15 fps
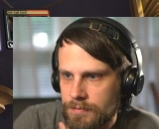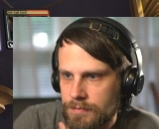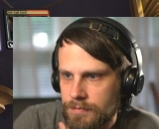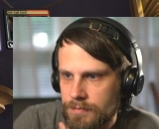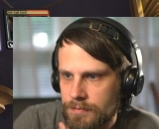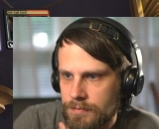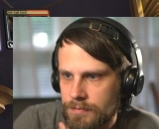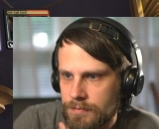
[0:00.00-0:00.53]

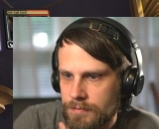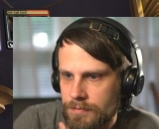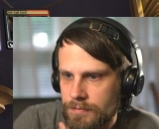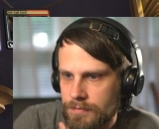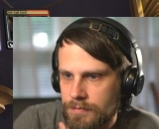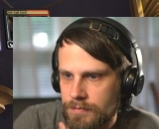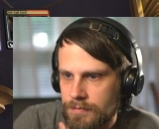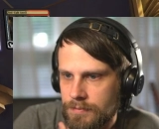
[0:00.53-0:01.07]

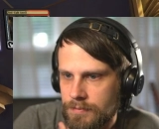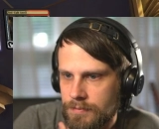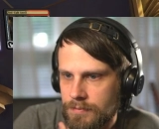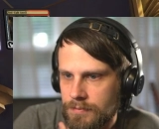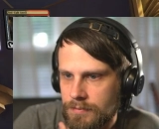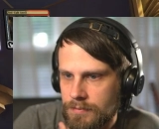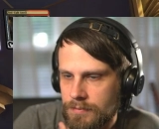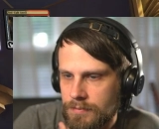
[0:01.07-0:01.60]

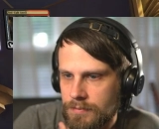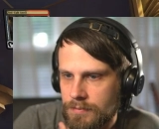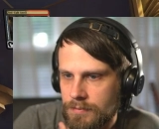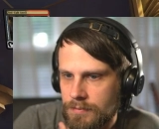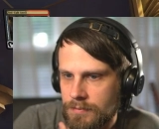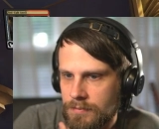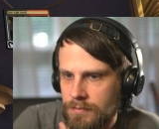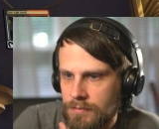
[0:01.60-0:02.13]

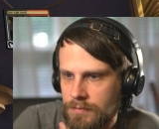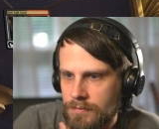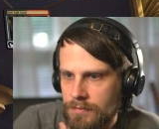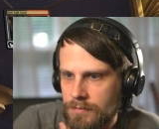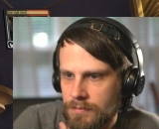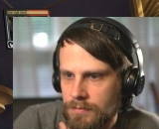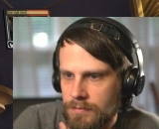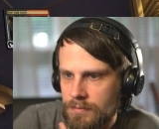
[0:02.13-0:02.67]

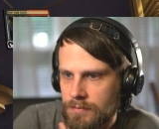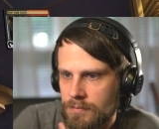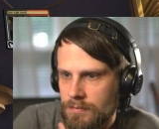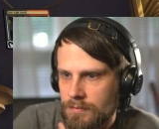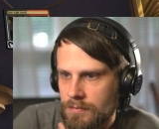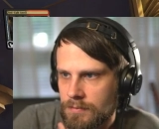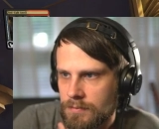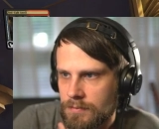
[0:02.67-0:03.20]

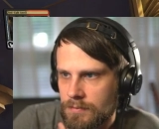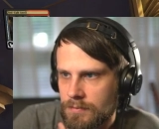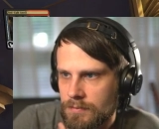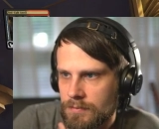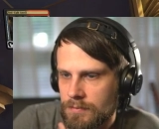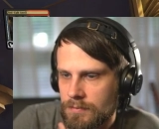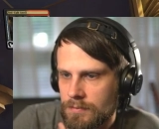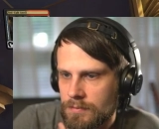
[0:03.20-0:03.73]

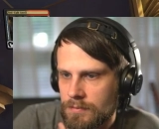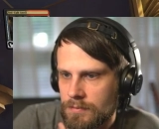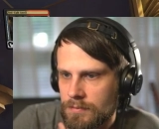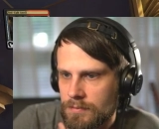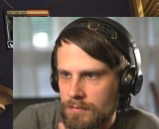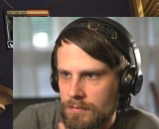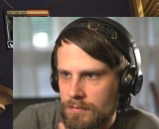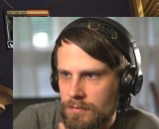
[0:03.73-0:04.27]

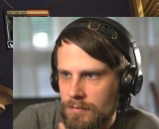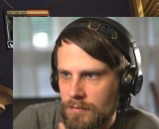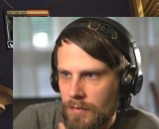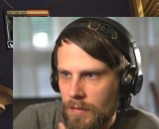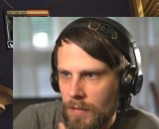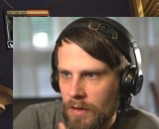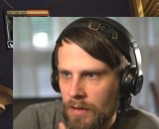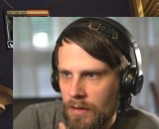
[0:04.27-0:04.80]

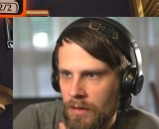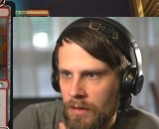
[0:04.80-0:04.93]
[no speech]